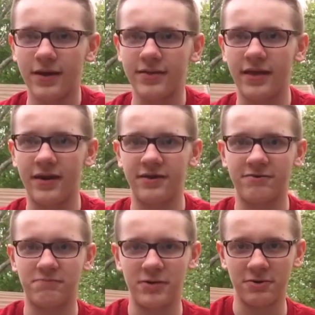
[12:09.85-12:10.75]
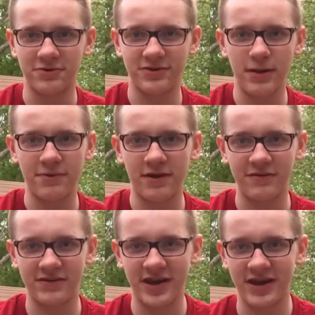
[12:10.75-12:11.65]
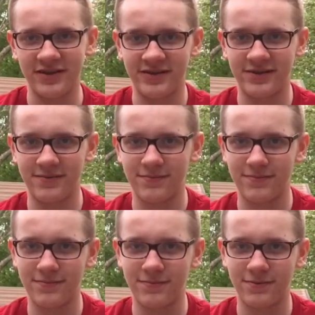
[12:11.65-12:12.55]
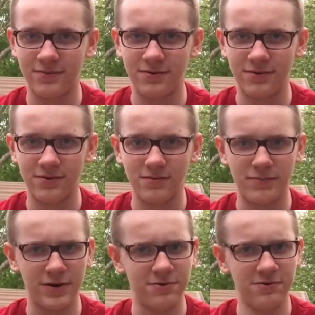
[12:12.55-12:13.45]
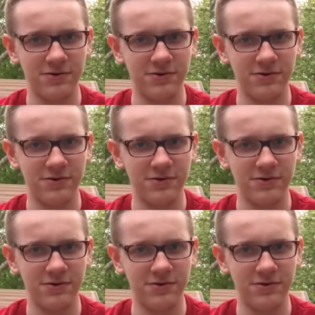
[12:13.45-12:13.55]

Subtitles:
Then his beer was slapped out of his hands. By who?